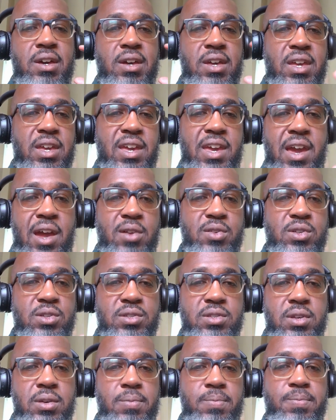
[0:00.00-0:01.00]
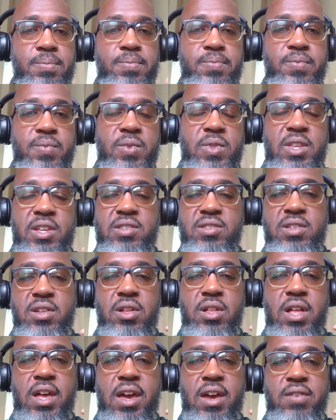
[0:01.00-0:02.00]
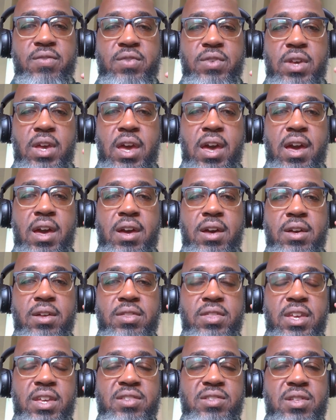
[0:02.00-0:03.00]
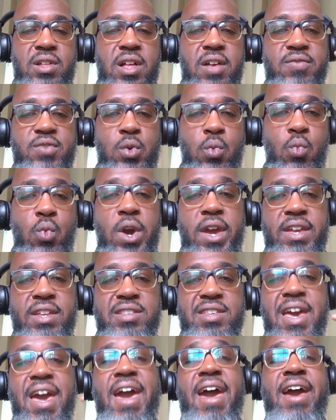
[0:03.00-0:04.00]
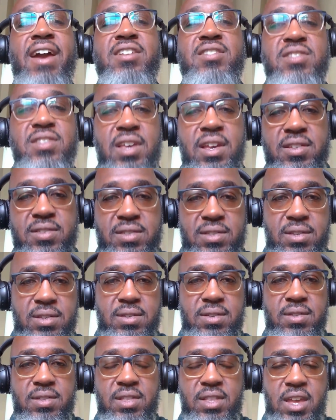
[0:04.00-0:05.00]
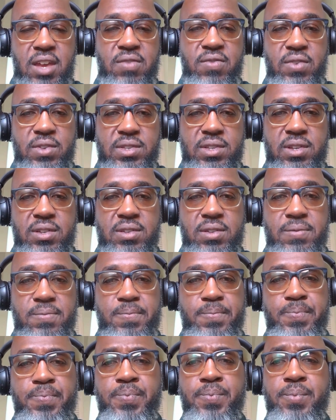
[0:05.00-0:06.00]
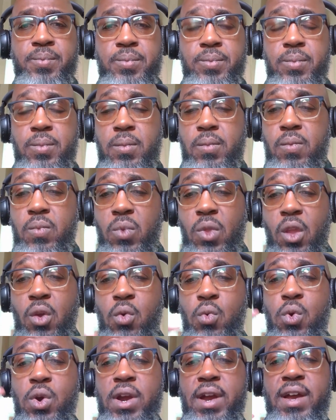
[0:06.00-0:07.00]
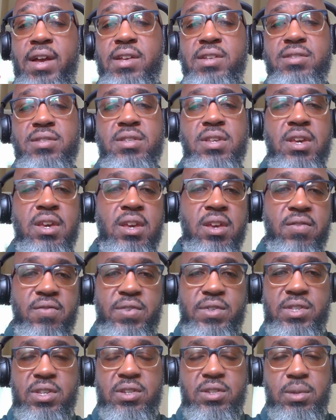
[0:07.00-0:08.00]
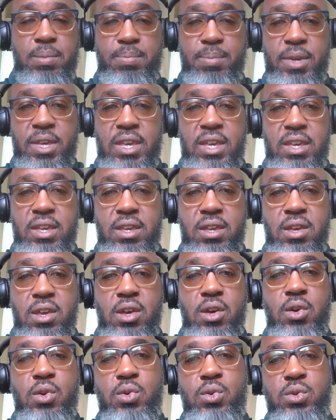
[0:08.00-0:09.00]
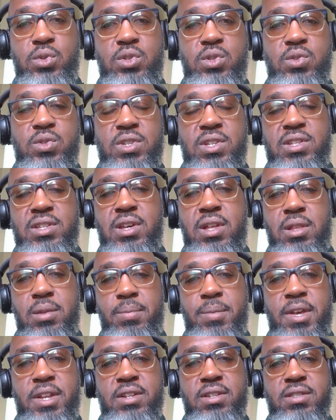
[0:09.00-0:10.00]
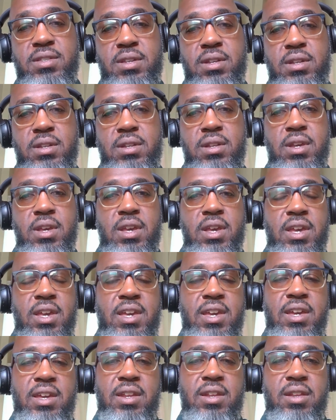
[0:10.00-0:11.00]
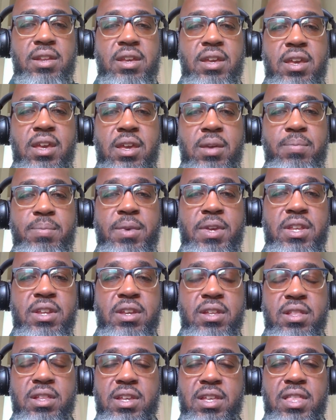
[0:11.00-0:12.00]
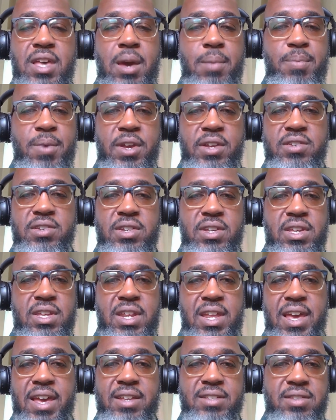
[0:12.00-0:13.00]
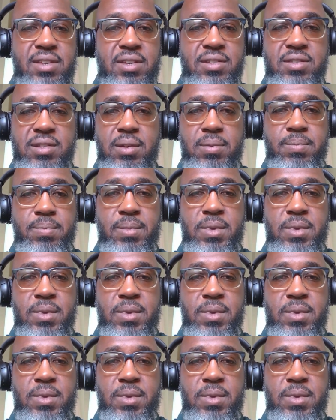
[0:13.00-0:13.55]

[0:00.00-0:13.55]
encounters them, they still have to wait to access that physician. Whereas physician B, who's using telemedicine, can immediately, that patient can access them.